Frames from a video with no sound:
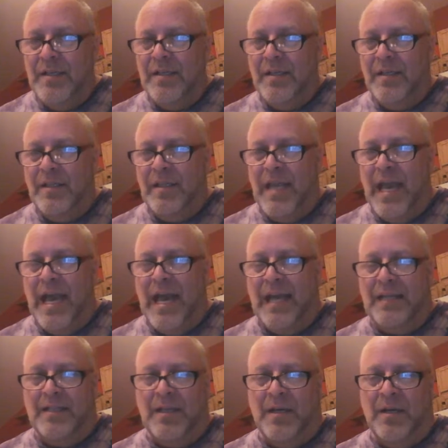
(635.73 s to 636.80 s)
Yeah, I
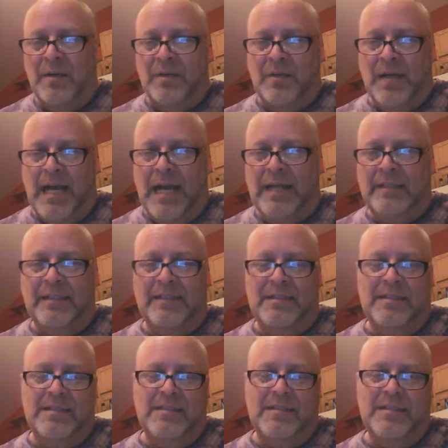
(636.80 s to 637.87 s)
know. I
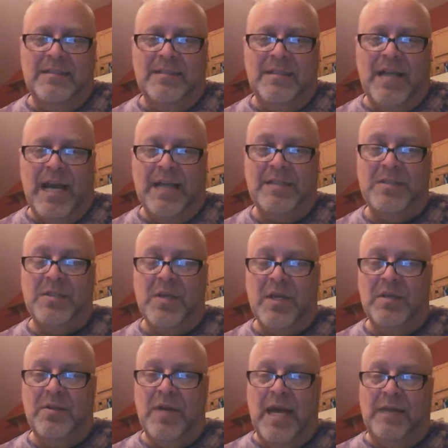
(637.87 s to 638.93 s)
saw
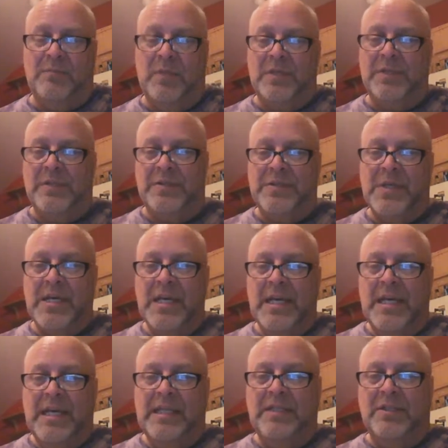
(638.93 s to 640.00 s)
you had one of those.
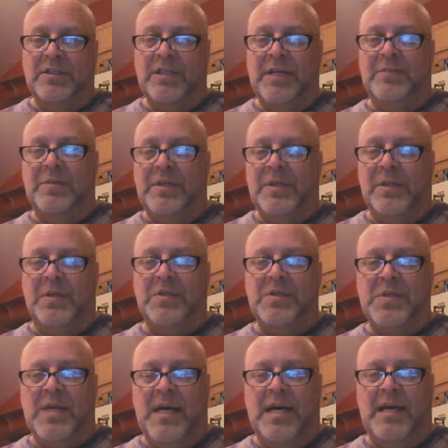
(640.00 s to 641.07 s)
It looked like one of those
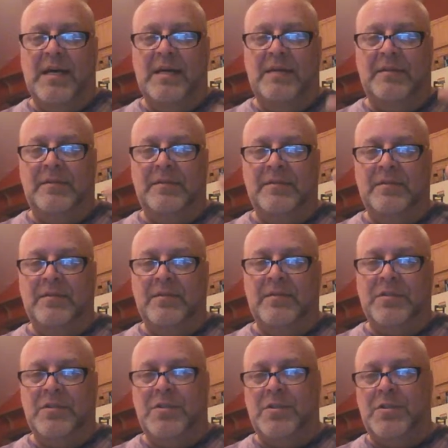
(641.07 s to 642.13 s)

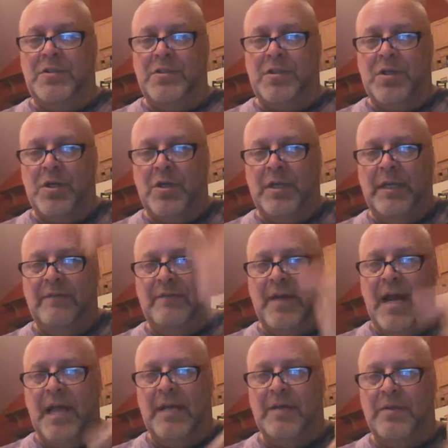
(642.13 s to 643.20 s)
turkey
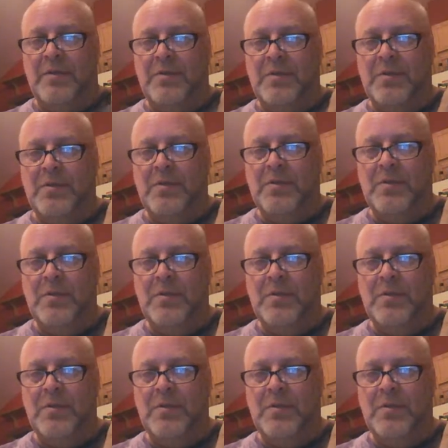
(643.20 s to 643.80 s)
fryers.